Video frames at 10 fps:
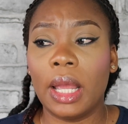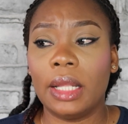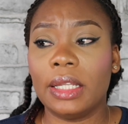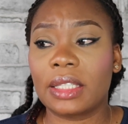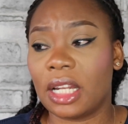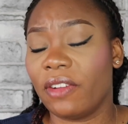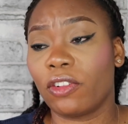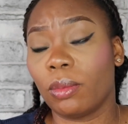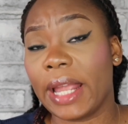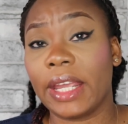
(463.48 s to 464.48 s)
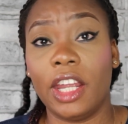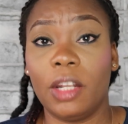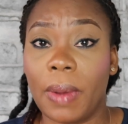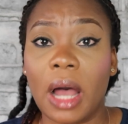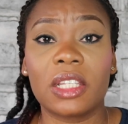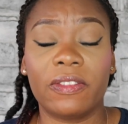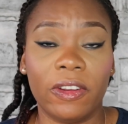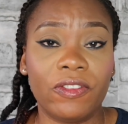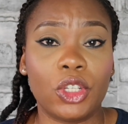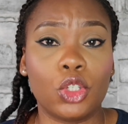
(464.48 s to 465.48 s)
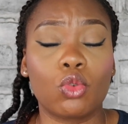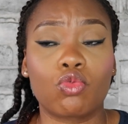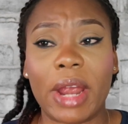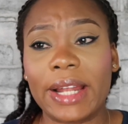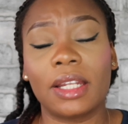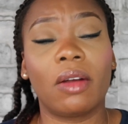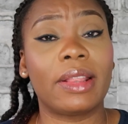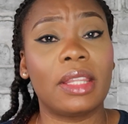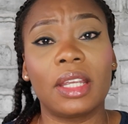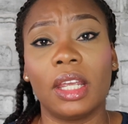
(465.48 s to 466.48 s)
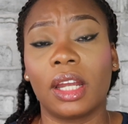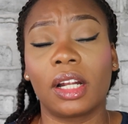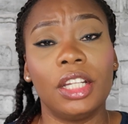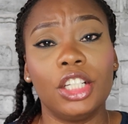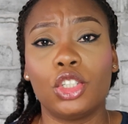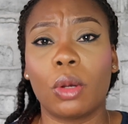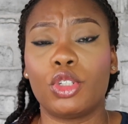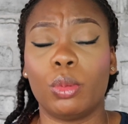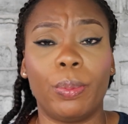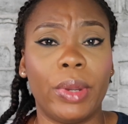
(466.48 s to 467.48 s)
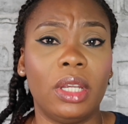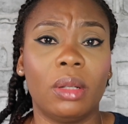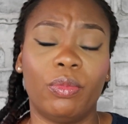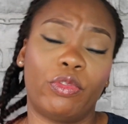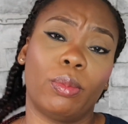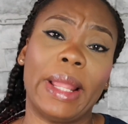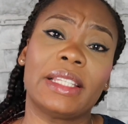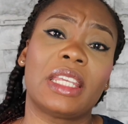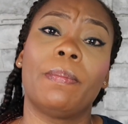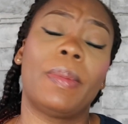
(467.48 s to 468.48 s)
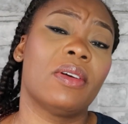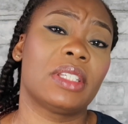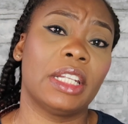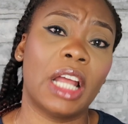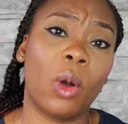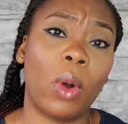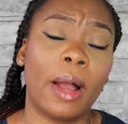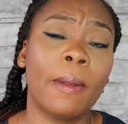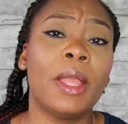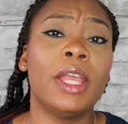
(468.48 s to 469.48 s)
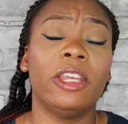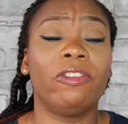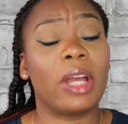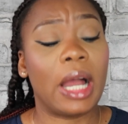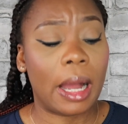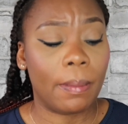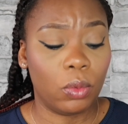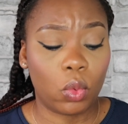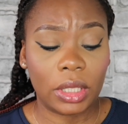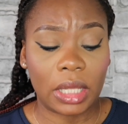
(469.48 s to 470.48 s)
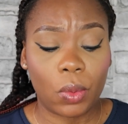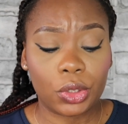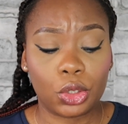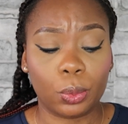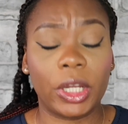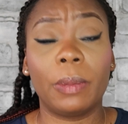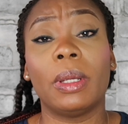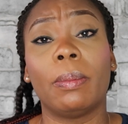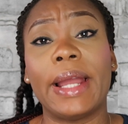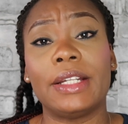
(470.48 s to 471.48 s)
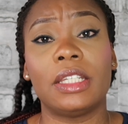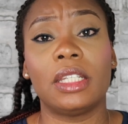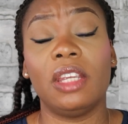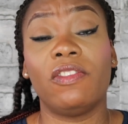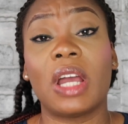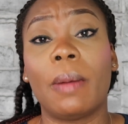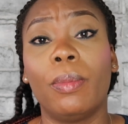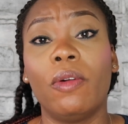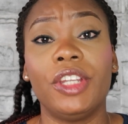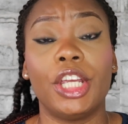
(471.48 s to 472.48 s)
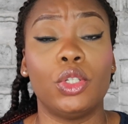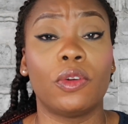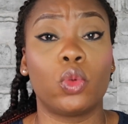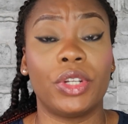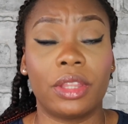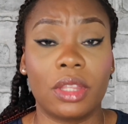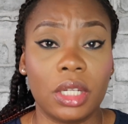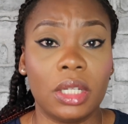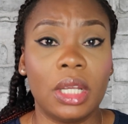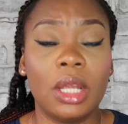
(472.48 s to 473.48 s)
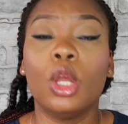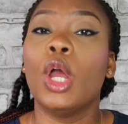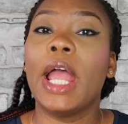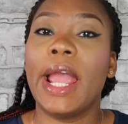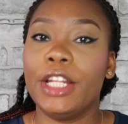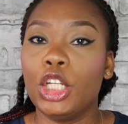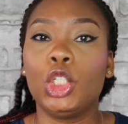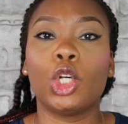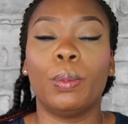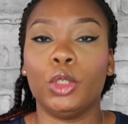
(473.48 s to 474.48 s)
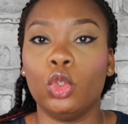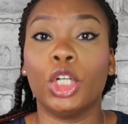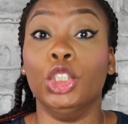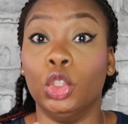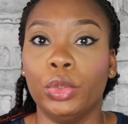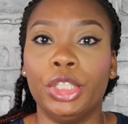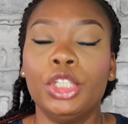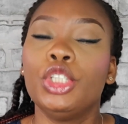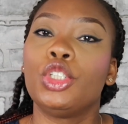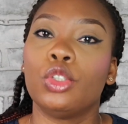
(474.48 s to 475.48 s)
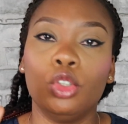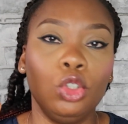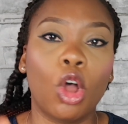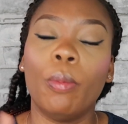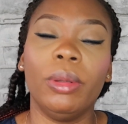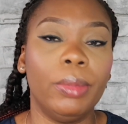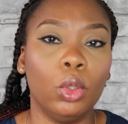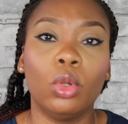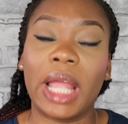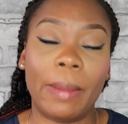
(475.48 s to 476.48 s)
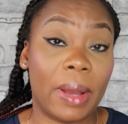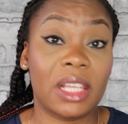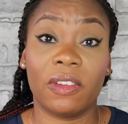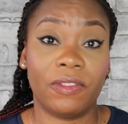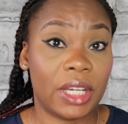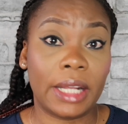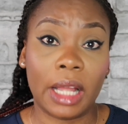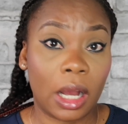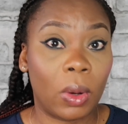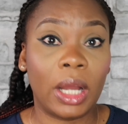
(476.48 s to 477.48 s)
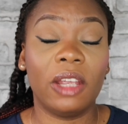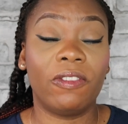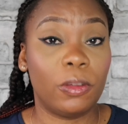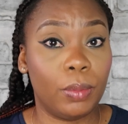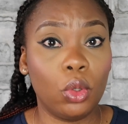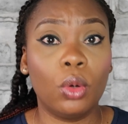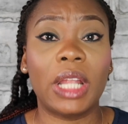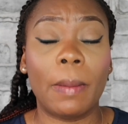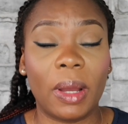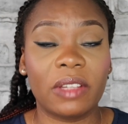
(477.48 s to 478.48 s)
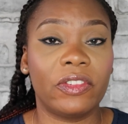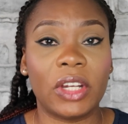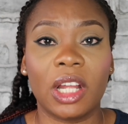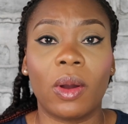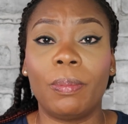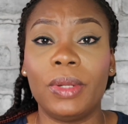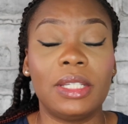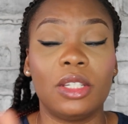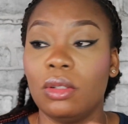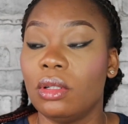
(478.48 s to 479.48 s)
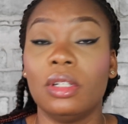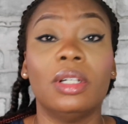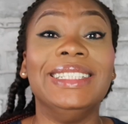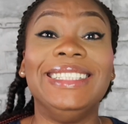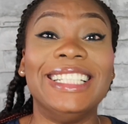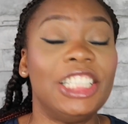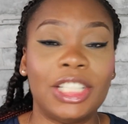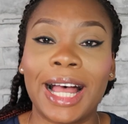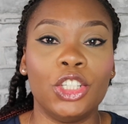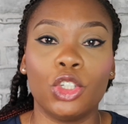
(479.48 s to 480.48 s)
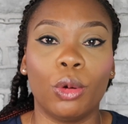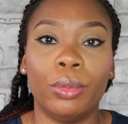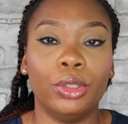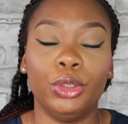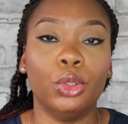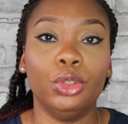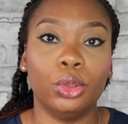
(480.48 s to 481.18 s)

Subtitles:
they started from like £8.50. So right now, I think a cleaning job should be paying from like £10 an hour. If you are, one thing I want you to keep in mind is that if you are above the age of 23, any job you are doing should not be below £9.50 an hour. If it's below £9.50 an hour, please ditch that job. Don't